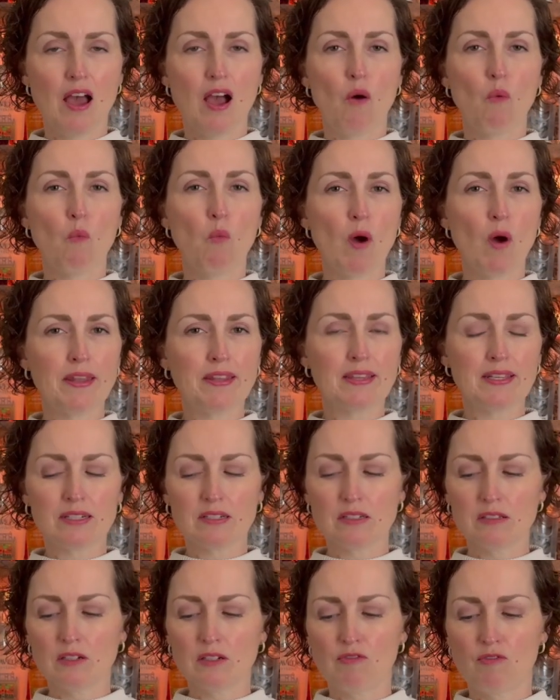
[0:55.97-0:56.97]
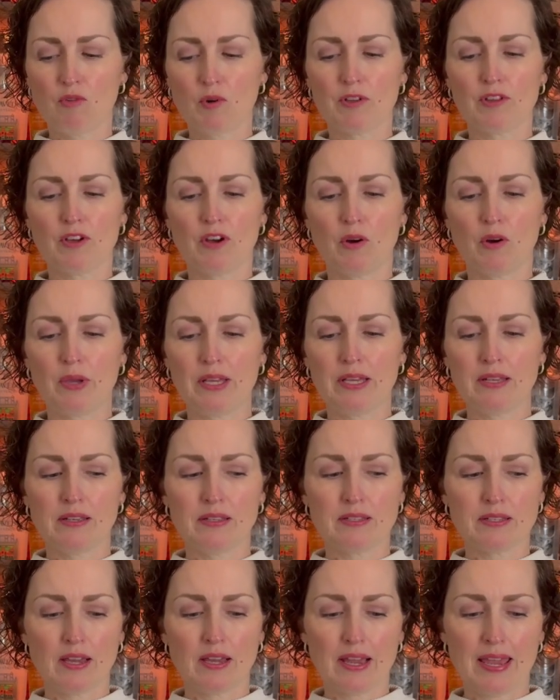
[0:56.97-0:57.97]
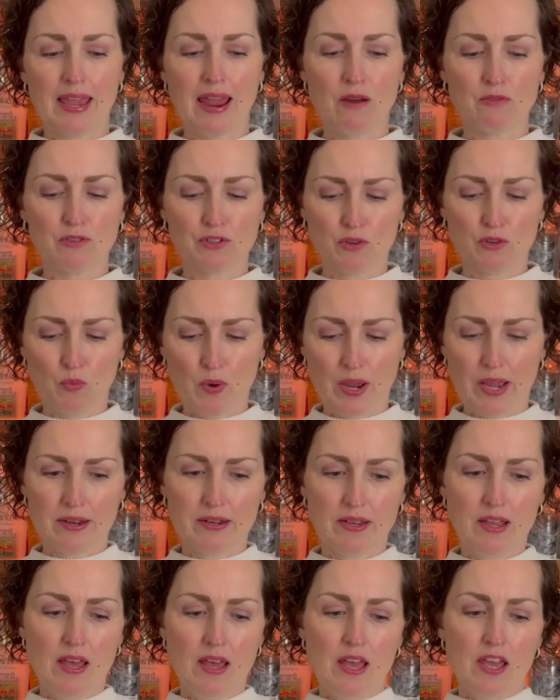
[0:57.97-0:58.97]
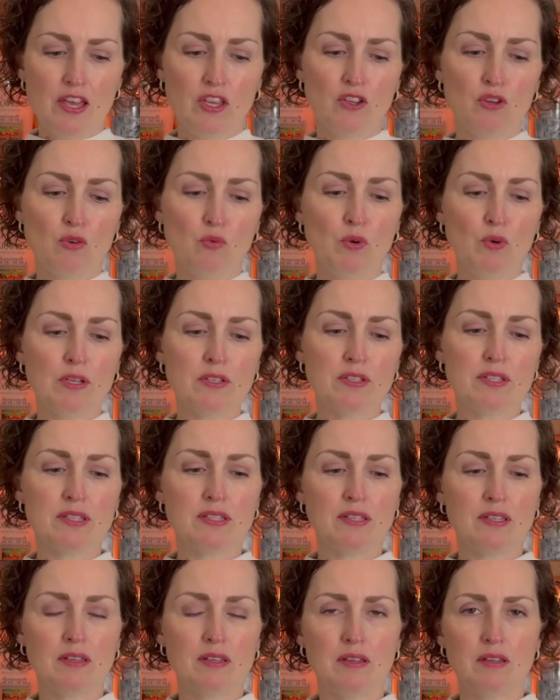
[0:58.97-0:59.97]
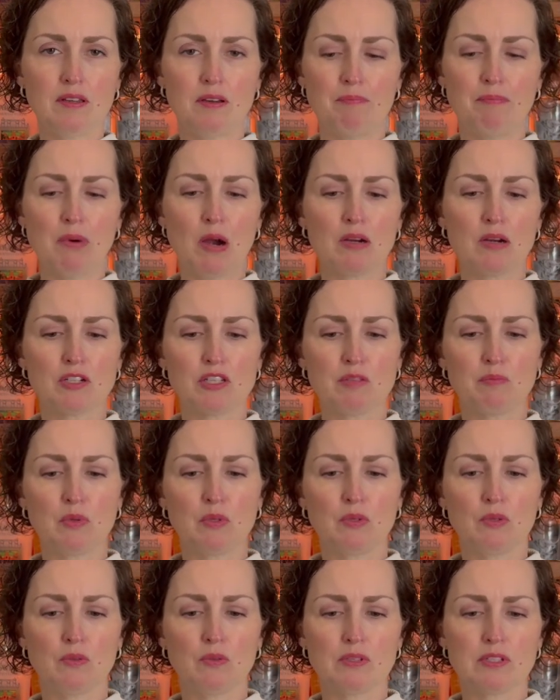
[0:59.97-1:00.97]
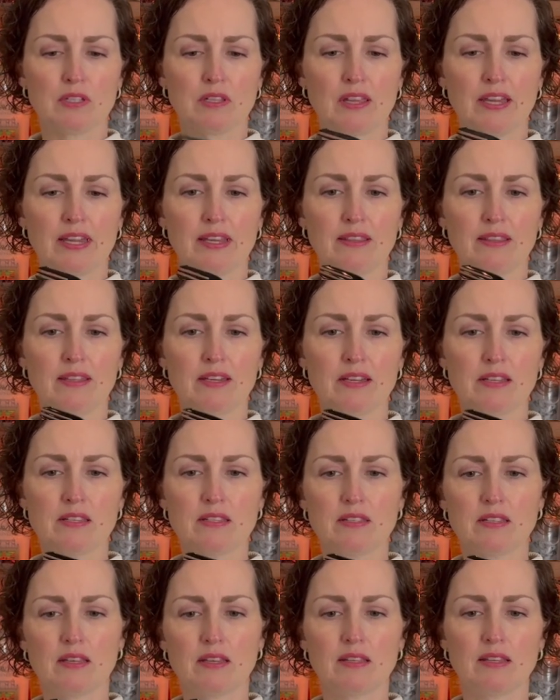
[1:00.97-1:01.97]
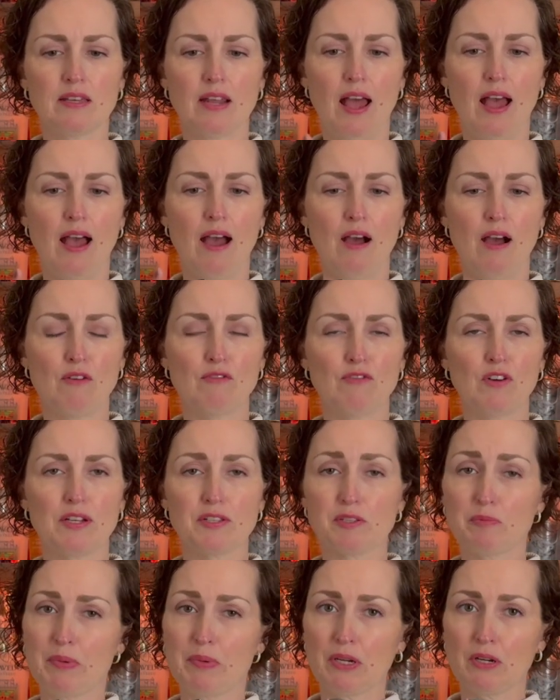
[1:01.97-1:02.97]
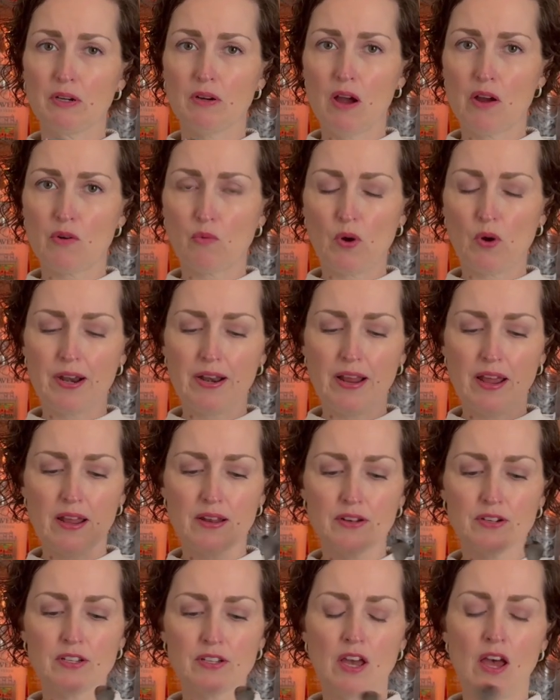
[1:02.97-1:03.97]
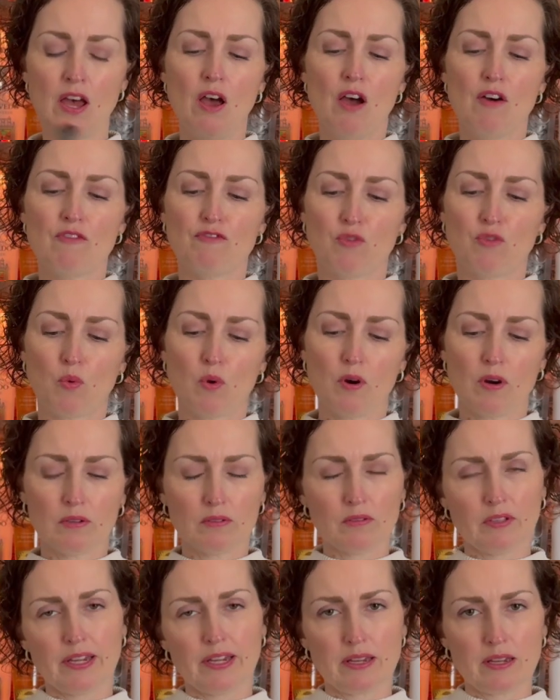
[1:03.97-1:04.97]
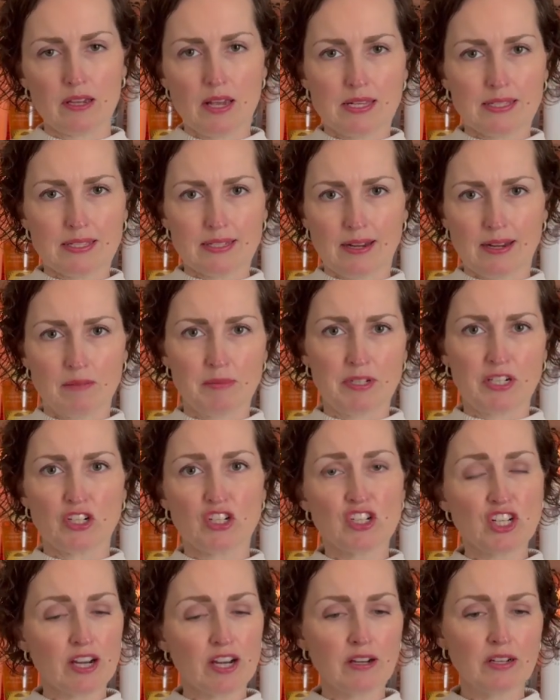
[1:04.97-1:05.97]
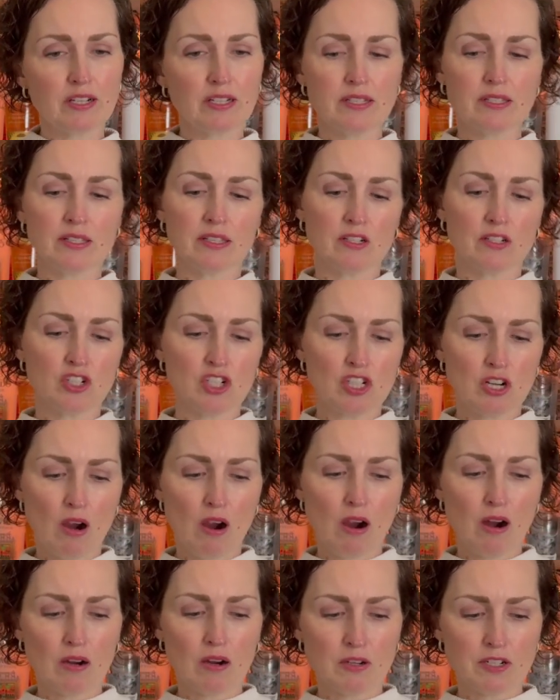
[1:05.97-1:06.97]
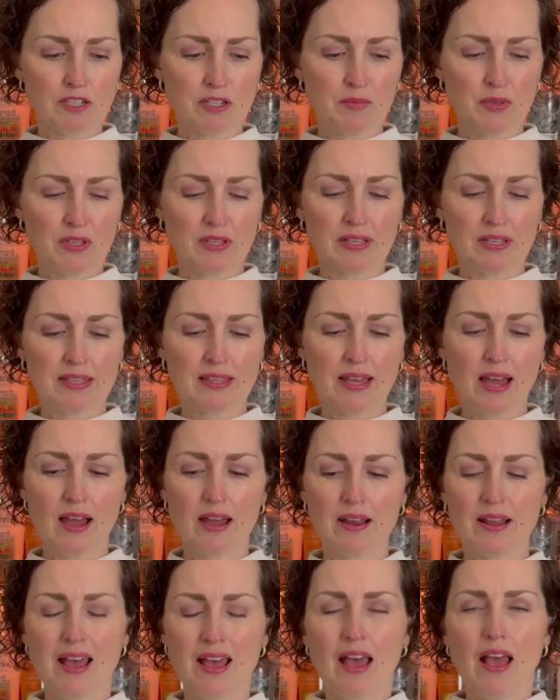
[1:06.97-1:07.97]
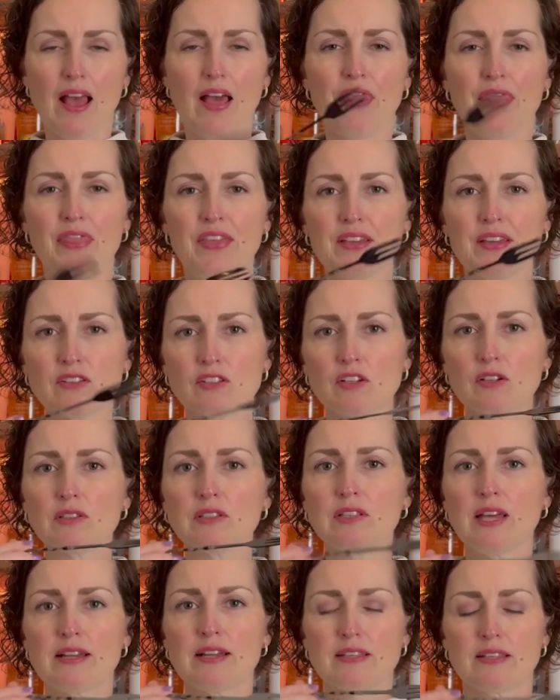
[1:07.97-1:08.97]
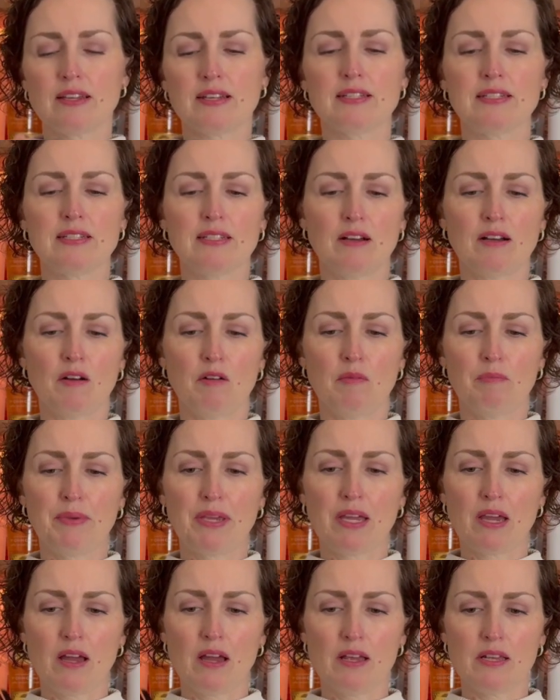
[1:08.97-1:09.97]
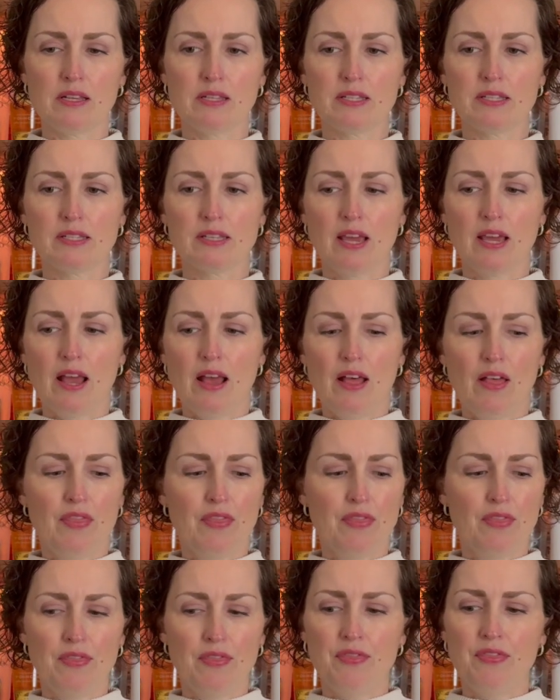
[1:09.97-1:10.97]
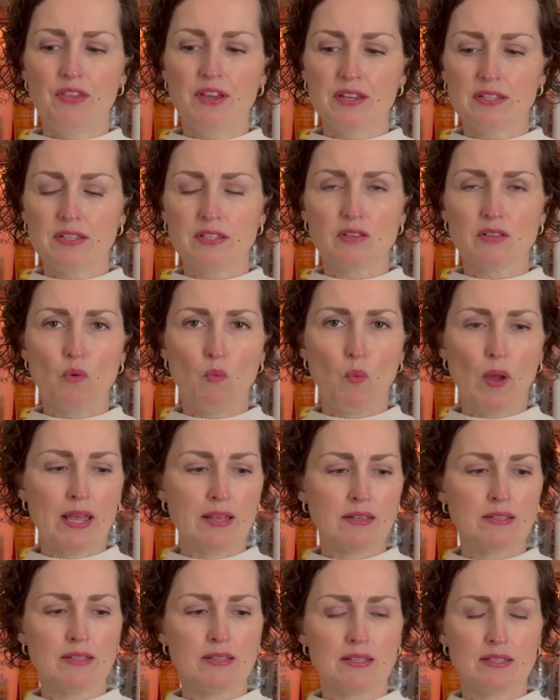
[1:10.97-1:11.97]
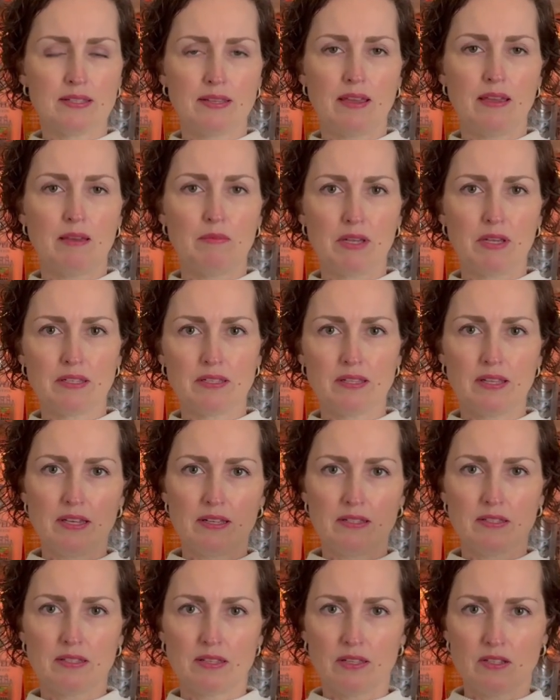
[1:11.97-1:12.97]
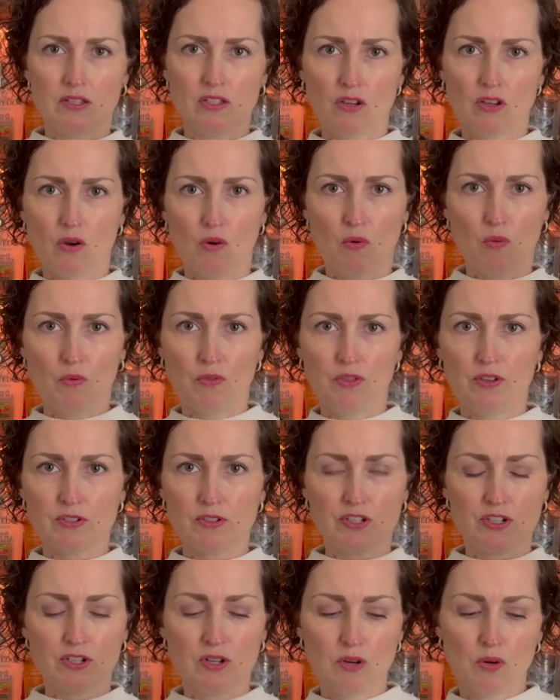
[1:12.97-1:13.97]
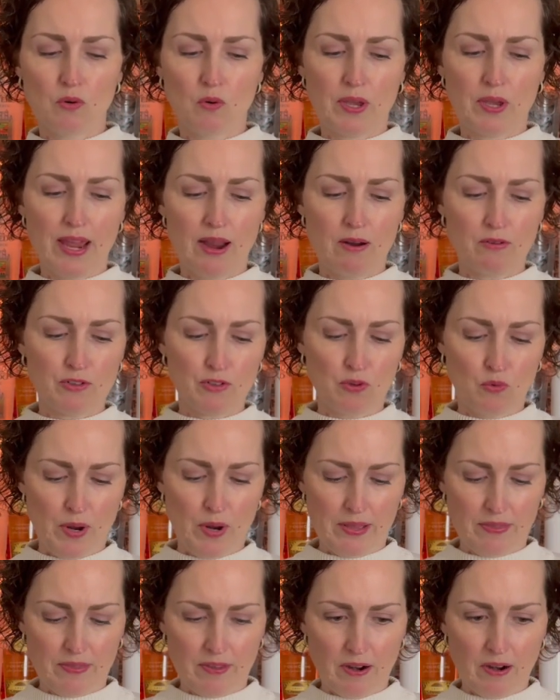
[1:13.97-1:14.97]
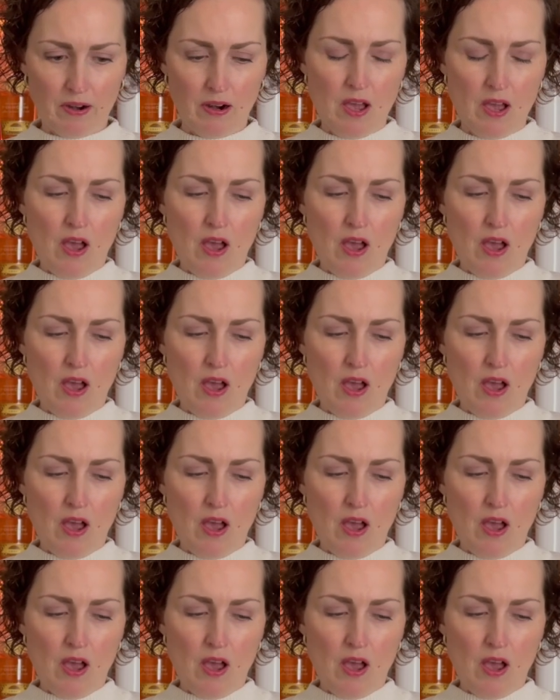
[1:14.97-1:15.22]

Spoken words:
One thing to look for though is a counterweight. You will see bar spoons like this that have a spear on one end for like stabbing cherries in a jar or something like that. These are less ideal because this weighs the same as this, and so there's no counterweight there.